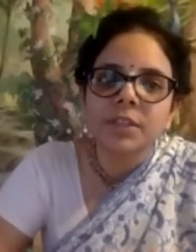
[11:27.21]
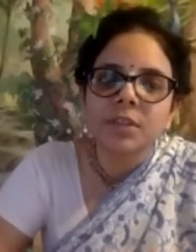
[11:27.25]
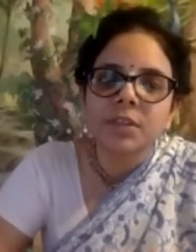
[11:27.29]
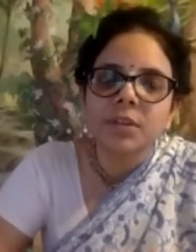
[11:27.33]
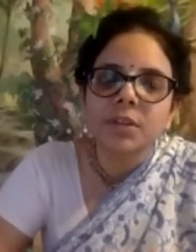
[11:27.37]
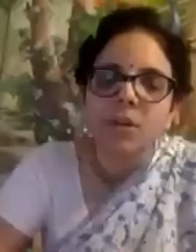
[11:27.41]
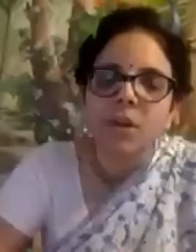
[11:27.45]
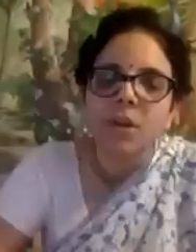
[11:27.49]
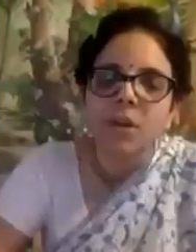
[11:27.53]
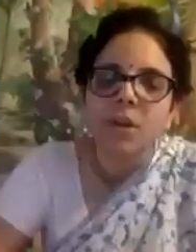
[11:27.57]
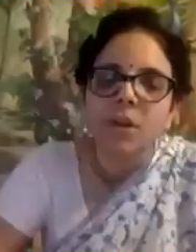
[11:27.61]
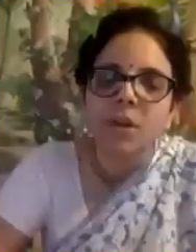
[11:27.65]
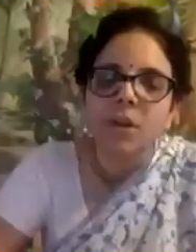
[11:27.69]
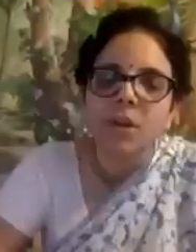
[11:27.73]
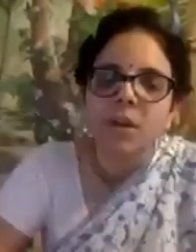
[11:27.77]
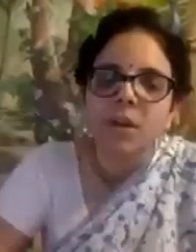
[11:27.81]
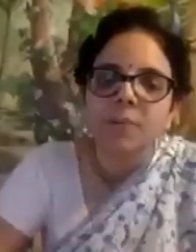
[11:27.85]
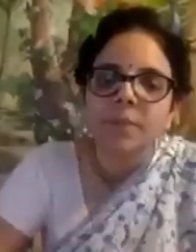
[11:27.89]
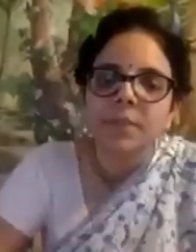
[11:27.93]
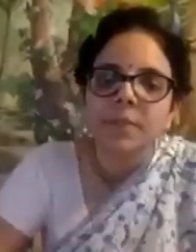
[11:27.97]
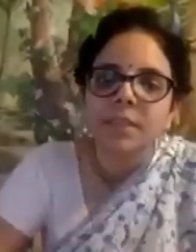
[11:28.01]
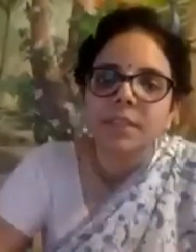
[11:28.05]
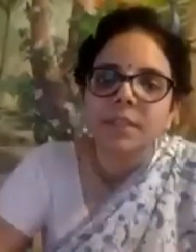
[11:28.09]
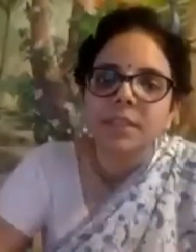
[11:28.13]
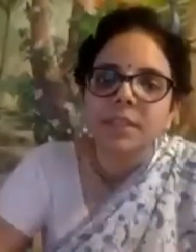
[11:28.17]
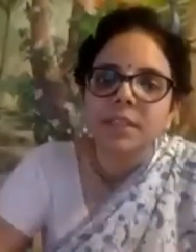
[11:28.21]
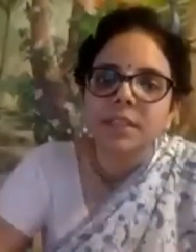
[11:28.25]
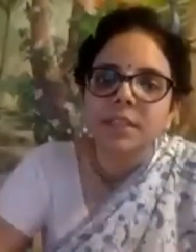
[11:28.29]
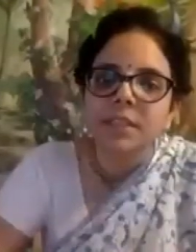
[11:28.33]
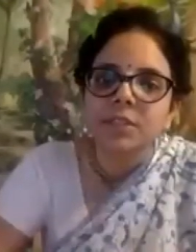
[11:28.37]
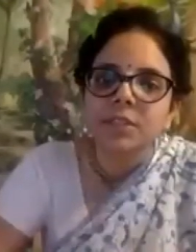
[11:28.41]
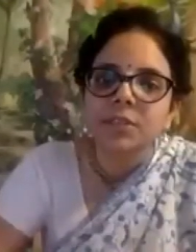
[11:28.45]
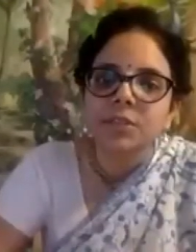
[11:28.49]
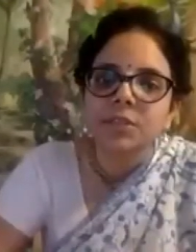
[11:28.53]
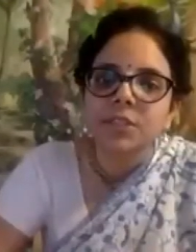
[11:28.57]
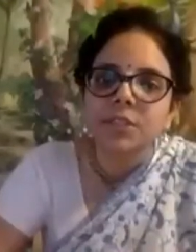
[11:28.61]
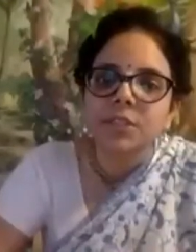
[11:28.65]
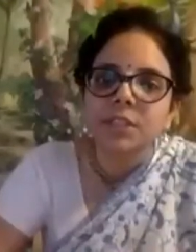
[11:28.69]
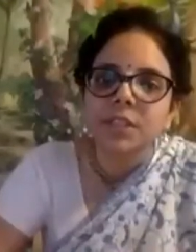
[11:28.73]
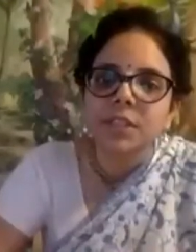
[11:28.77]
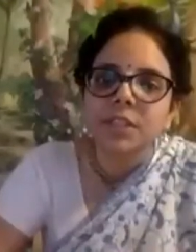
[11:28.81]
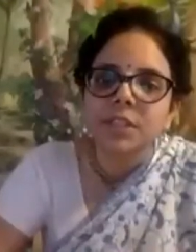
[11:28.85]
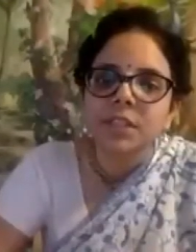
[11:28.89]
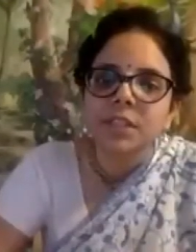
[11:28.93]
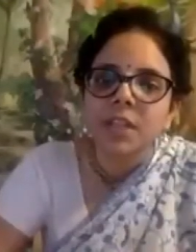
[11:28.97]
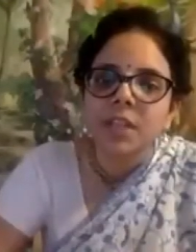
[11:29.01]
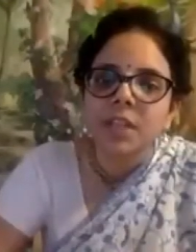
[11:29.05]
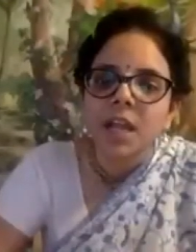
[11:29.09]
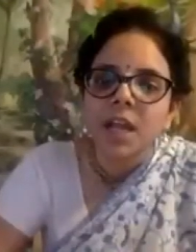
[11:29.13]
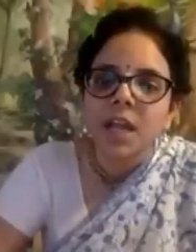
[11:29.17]
comments and questions?
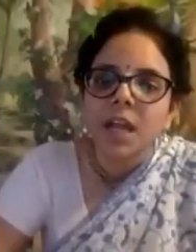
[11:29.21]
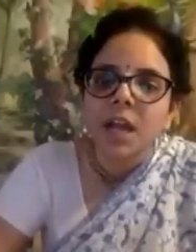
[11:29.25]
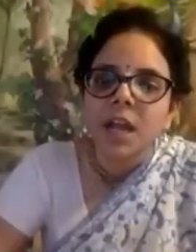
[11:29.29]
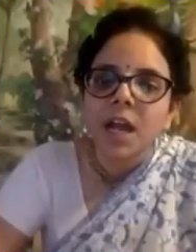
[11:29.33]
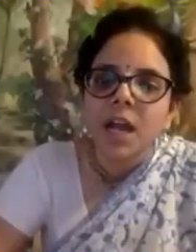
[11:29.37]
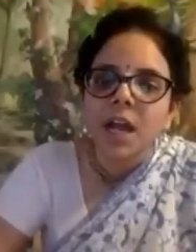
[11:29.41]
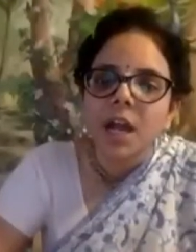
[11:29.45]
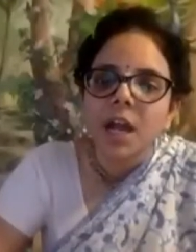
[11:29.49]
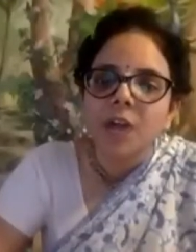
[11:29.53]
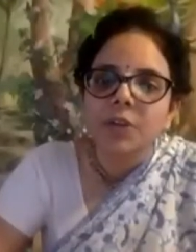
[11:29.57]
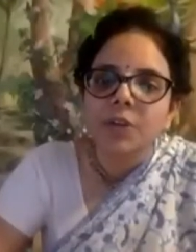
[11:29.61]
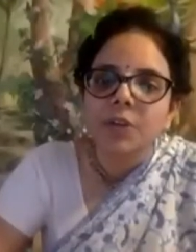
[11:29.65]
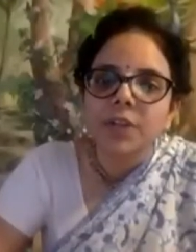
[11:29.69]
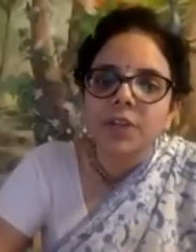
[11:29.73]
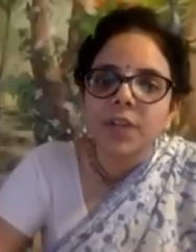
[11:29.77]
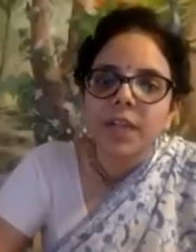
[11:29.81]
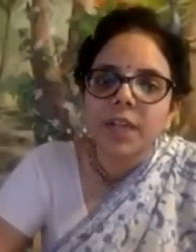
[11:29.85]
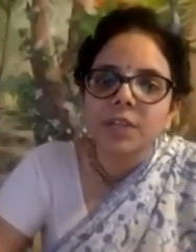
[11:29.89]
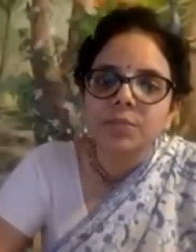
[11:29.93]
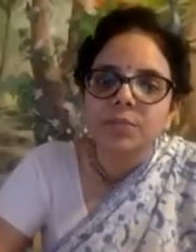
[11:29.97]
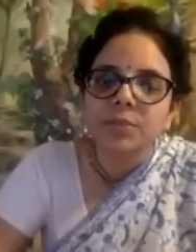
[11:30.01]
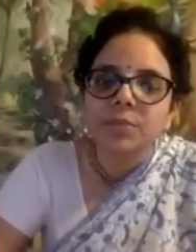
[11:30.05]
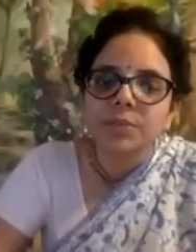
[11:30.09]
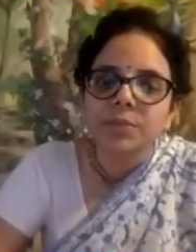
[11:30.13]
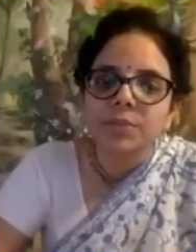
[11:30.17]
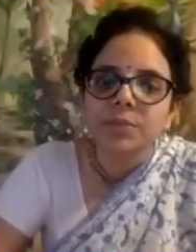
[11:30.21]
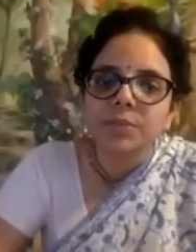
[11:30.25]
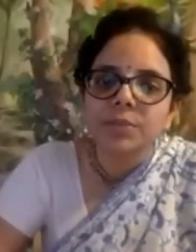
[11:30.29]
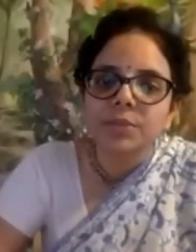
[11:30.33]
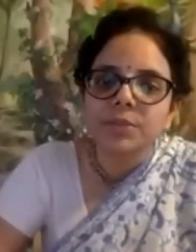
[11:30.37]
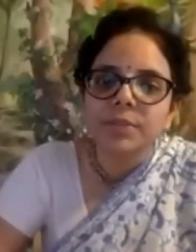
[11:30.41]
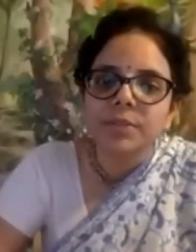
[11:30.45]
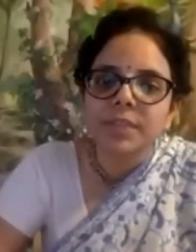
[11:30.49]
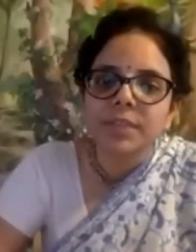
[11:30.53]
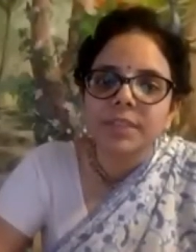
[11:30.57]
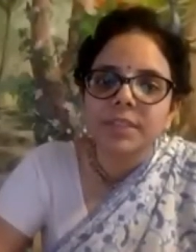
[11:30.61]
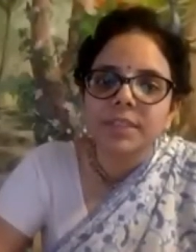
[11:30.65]
How do you guys want to do it?